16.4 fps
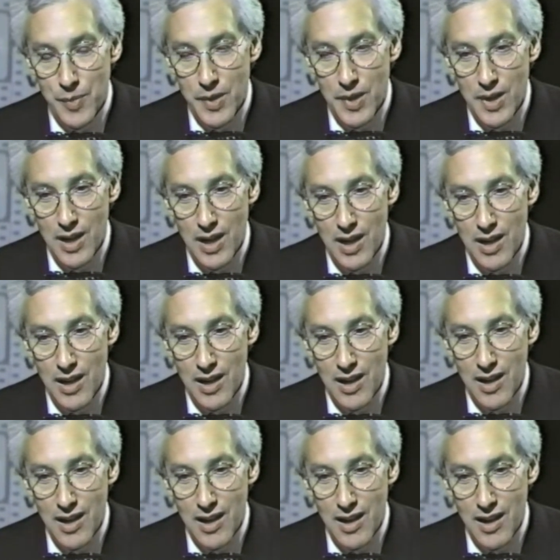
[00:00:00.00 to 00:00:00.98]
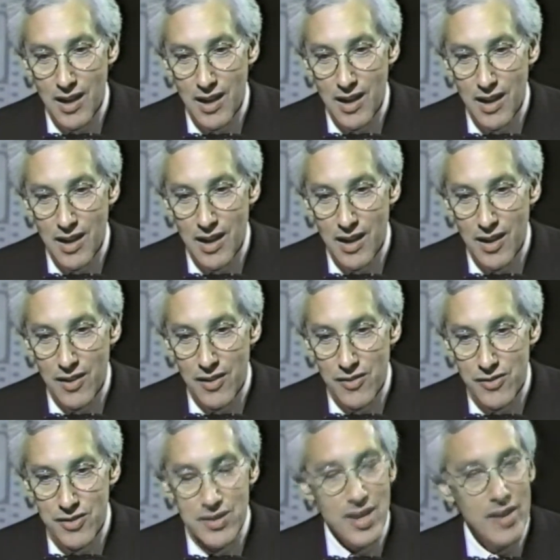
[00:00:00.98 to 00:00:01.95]
But
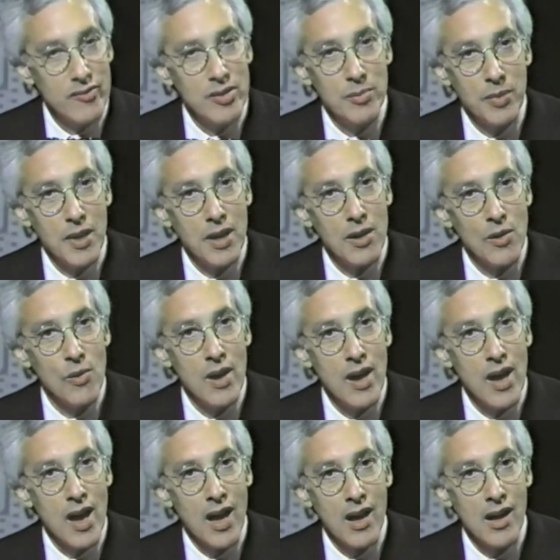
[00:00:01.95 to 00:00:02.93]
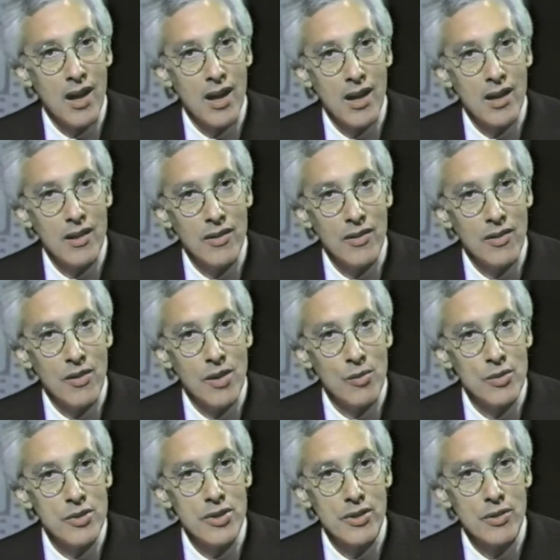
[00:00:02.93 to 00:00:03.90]
you just have to plug away at it.
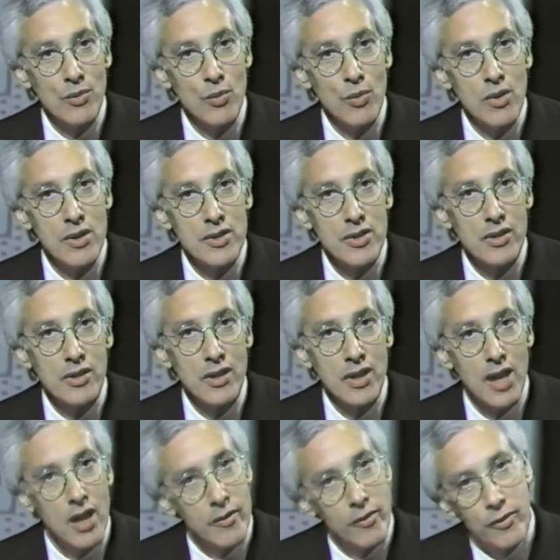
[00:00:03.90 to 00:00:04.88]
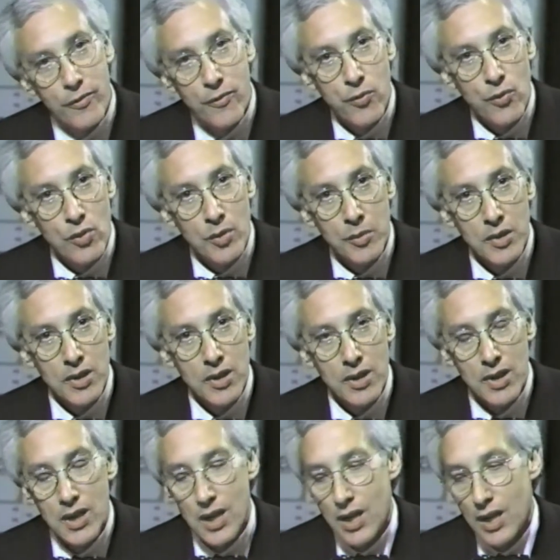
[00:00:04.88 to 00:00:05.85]
I wish there was a kind of a
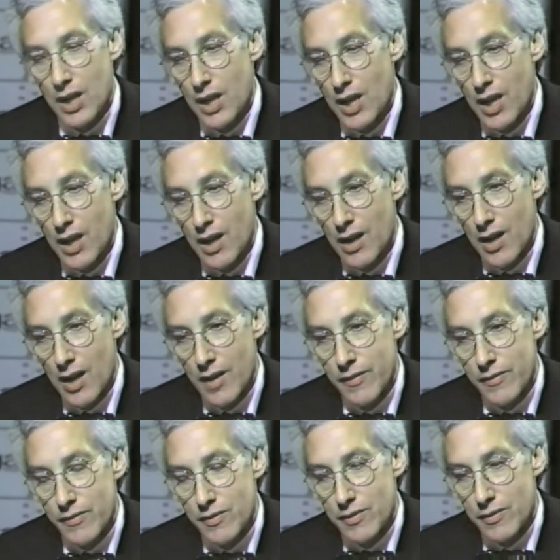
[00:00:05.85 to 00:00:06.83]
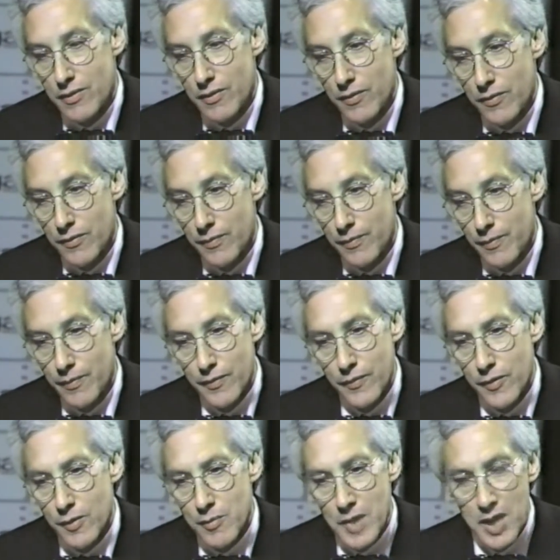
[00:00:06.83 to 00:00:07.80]
formula.
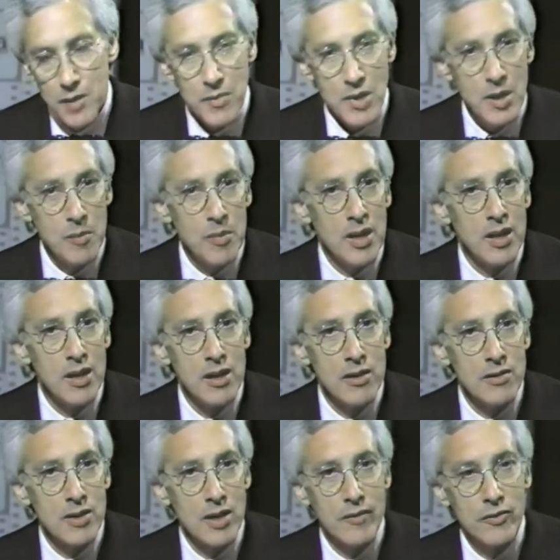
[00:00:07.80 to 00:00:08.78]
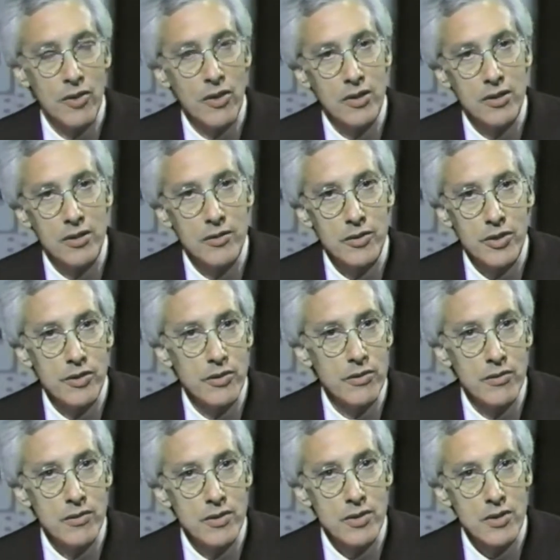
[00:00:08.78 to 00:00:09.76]
For many, many, many years, I've talked to
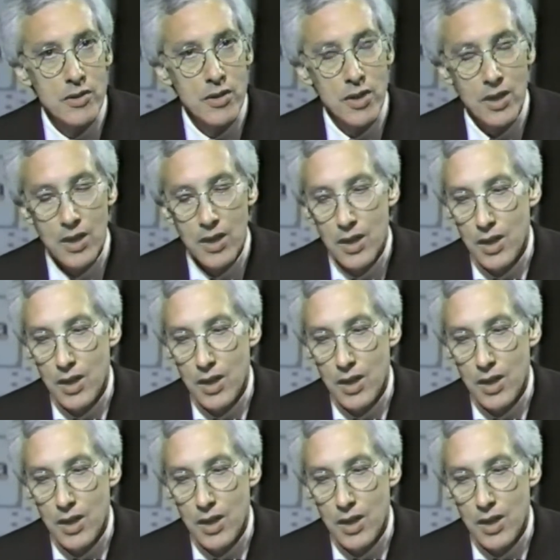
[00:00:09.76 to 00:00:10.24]
students